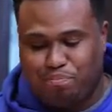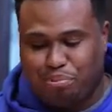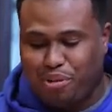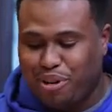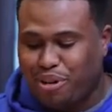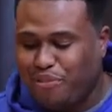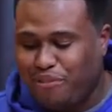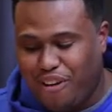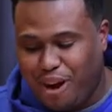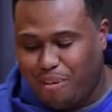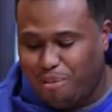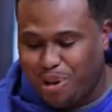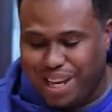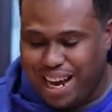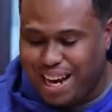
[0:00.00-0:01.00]

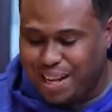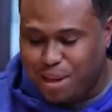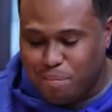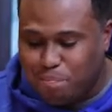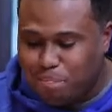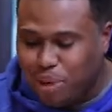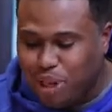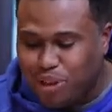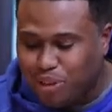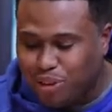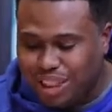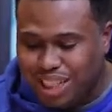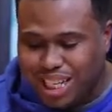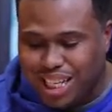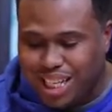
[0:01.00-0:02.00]
prefabricated
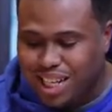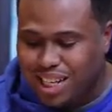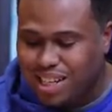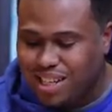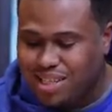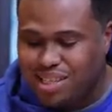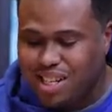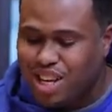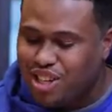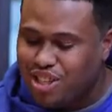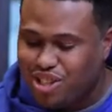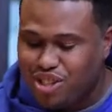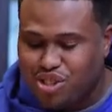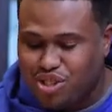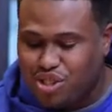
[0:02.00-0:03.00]
buildings
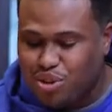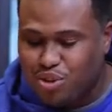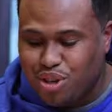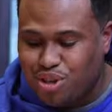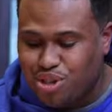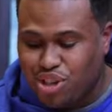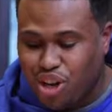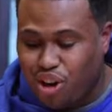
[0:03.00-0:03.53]
to scooters,